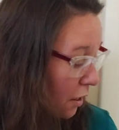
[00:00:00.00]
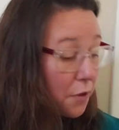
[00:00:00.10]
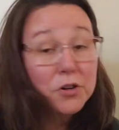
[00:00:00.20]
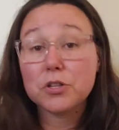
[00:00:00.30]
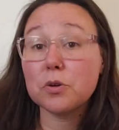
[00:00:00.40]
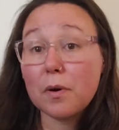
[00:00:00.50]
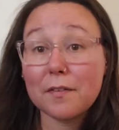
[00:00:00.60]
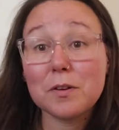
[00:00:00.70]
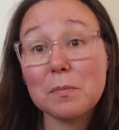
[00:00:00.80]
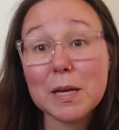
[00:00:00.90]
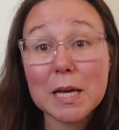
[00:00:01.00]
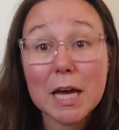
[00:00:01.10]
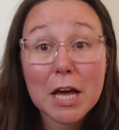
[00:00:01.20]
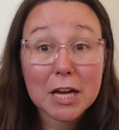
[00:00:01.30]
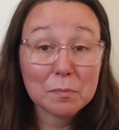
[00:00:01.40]
other two have to be
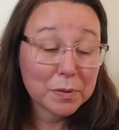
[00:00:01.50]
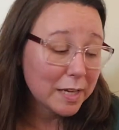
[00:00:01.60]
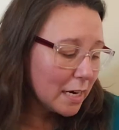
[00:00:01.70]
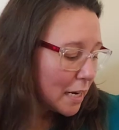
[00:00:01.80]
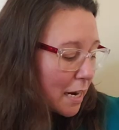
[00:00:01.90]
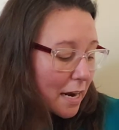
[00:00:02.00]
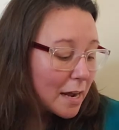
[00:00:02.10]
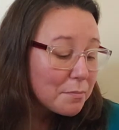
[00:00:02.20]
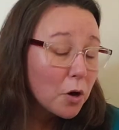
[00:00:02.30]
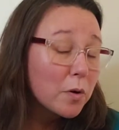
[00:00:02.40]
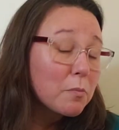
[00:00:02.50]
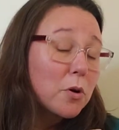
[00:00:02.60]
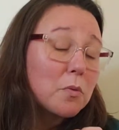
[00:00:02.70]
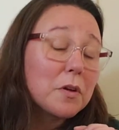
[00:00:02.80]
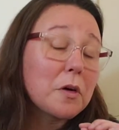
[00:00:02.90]
completed, and I'm going
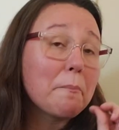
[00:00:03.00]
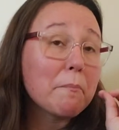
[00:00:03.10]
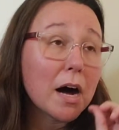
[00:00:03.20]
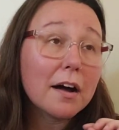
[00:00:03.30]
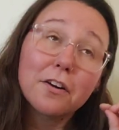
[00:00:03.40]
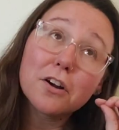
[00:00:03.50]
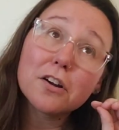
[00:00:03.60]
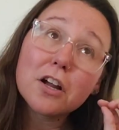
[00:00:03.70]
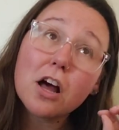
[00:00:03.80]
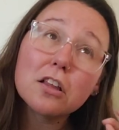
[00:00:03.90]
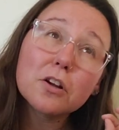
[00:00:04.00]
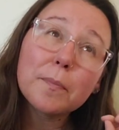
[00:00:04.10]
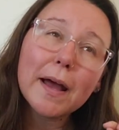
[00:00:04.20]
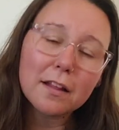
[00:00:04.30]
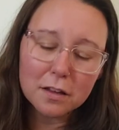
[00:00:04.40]
more with a modern color
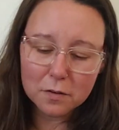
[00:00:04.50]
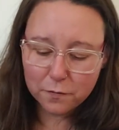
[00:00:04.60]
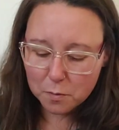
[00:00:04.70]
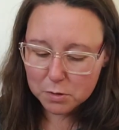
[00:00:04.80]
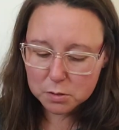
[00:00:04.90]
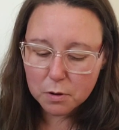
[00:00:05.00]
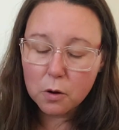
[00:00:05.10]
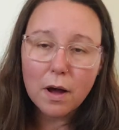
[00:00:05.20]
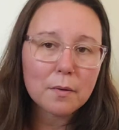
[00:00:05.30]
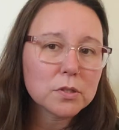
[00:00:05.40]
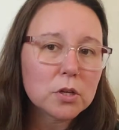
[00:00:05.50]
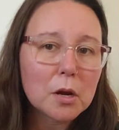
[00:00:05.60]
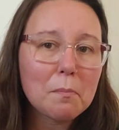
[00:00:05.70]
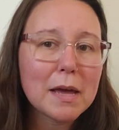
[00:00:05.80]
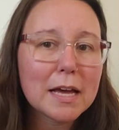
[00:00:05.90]
palette for Miss Mo. I was going
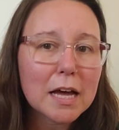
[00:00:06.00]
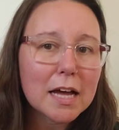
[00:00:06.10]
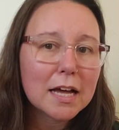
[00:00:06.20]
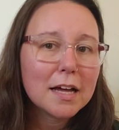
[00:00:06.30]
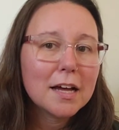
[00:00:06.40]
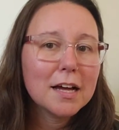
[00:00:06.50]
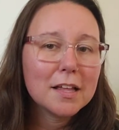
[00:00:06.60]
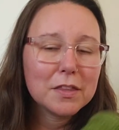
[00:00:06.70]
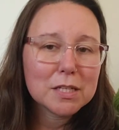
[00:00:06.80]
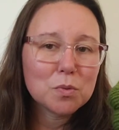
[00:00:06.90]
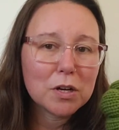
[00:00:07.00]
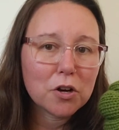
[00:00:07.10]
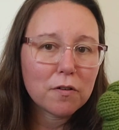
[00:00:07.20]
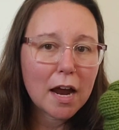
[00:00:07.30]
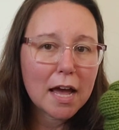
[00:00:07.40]
to make this one
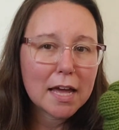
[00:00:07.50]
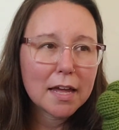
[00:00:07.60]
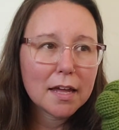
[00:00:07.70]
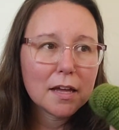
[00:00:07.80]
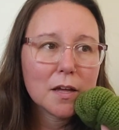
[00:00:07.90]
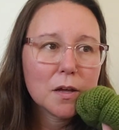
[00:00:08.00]
gray,